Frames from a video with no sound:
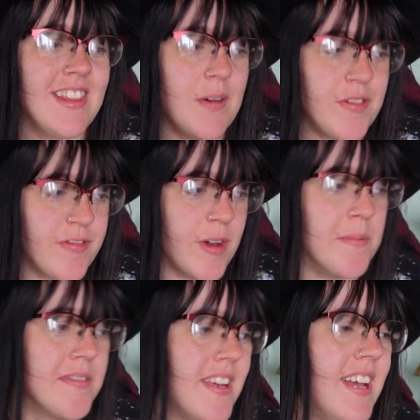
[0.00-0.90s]
that was
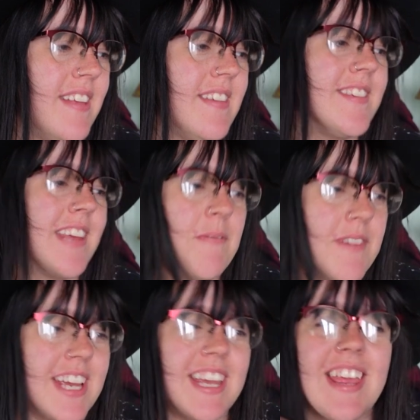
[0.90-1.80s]
filmed the same
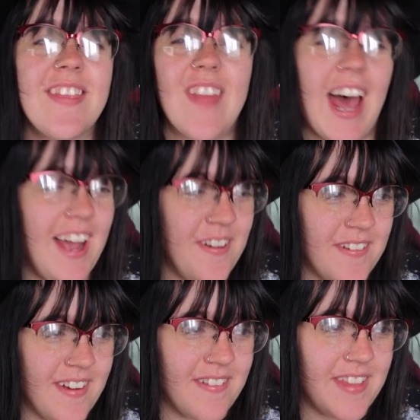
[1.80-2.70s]
week
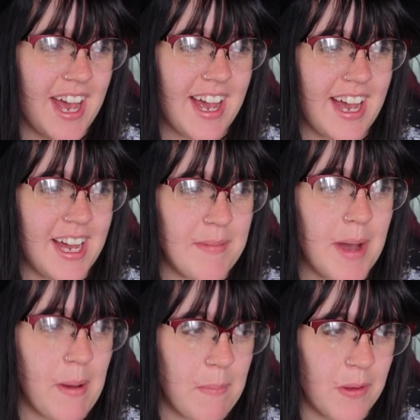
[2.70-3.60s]
that, I'm
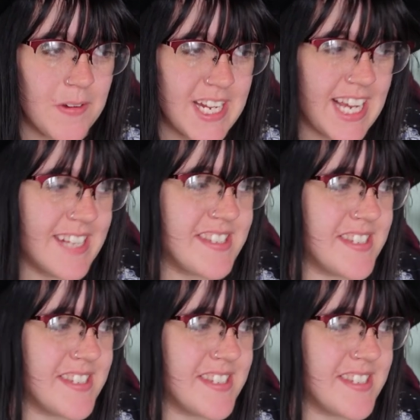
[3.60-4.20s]
uploading it,